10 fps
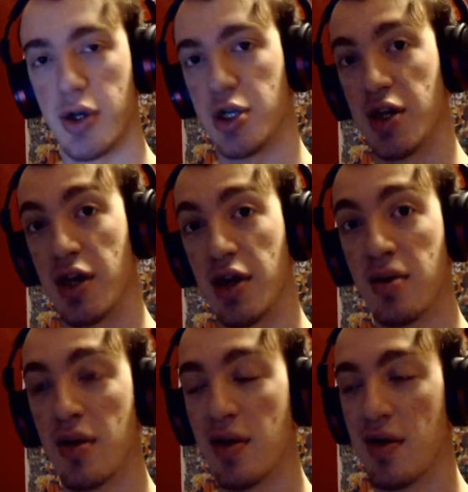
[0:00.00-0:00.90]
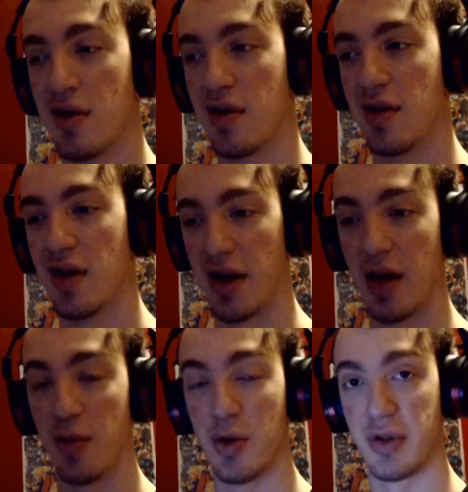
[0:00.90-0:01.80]
GT, and
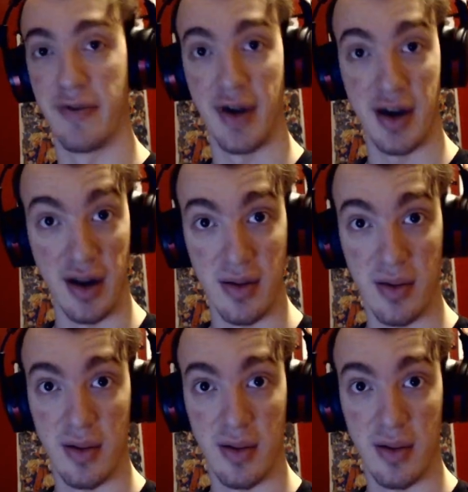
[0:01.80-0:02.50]
I will defend it.